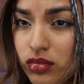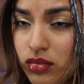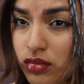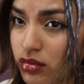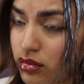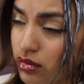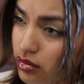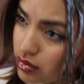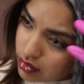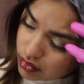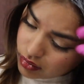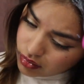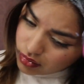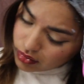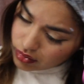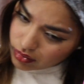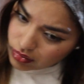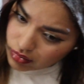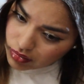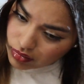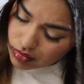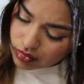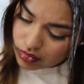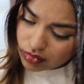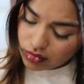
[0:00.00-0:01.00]
to
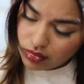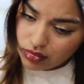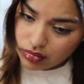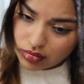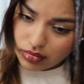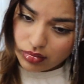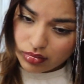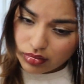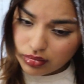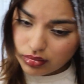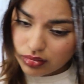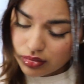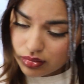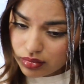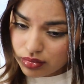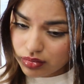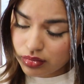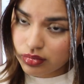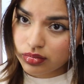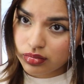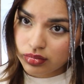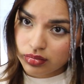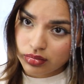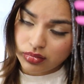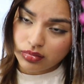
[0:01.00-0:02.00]
remove the dark hair
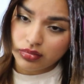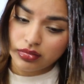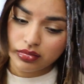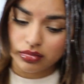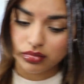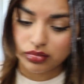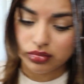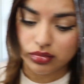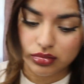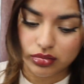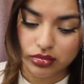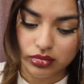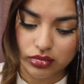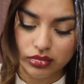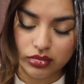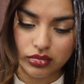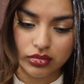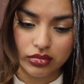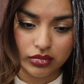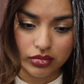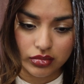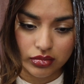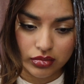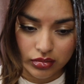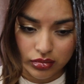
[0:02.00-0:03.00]
color dye
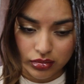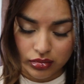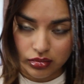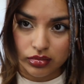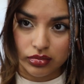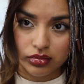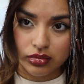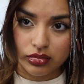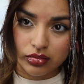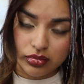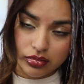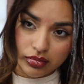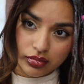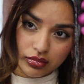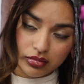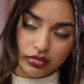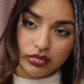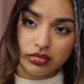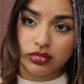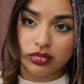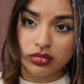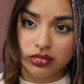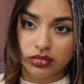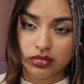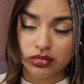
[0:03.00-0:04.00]
that I had on my hair.
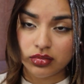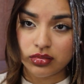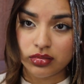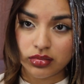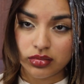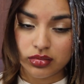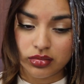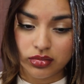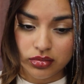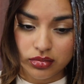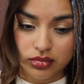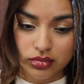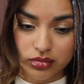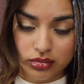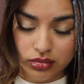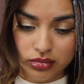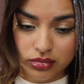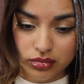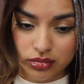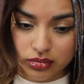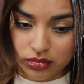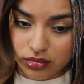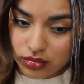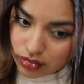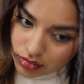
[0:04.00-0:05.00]

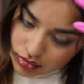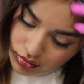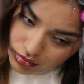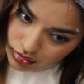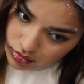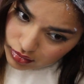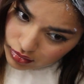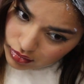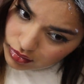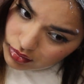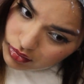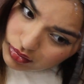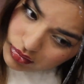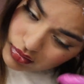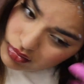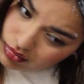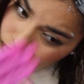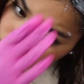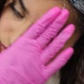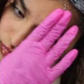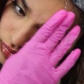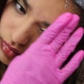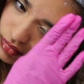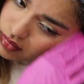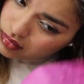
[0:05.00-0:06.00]
And
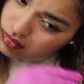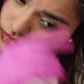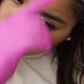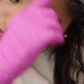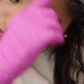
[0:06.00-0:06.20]
funny